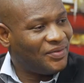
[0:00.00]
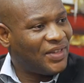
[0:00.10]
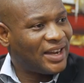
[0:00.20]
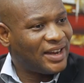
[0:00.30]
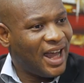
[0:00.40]

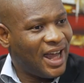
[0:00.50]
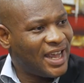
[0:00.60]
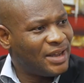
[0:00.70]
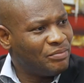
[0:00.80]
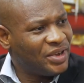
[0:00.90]
that are
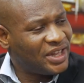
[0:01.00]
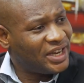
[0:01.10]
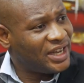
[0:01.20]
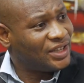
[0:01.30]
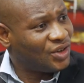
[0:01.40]

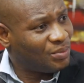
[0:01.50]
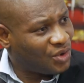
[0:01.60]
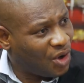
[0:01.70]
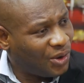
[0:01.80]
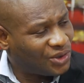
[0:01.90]
embedded in some
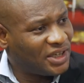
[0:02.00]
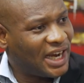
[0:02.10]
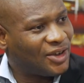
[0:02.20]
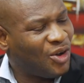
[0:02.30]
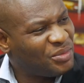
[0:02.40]
culture
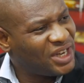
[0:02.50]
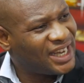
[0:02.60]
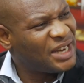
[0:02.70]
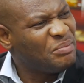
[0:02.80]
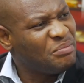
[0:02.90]
that
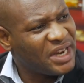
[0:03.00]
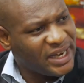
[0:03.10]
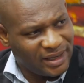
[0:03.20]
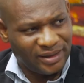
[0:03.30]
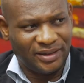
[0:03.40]
communicate
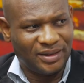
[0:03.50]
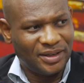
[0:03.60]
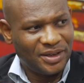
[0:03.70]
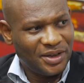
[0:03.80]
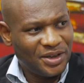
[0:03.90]
meanings,
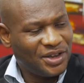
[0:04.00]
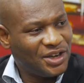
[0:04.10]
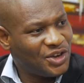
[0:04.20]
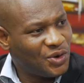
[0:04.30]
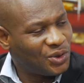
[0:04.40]

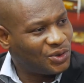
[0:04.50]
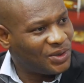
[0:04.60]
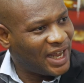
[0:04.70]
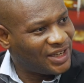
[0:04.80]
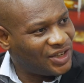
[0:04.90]
you know, to
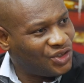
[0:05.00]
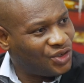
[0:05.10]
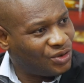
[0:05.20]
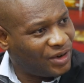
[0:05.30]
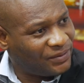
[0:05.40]
that
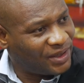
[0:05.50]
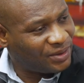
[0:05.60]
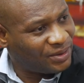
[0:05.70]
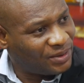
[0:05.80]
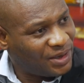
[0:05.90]

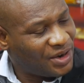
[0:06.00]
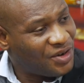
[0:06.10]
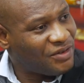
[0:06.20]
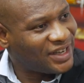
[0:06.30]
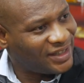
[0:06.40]
geographical
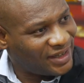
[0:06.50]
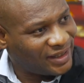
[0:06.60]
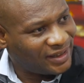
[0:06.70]
resident.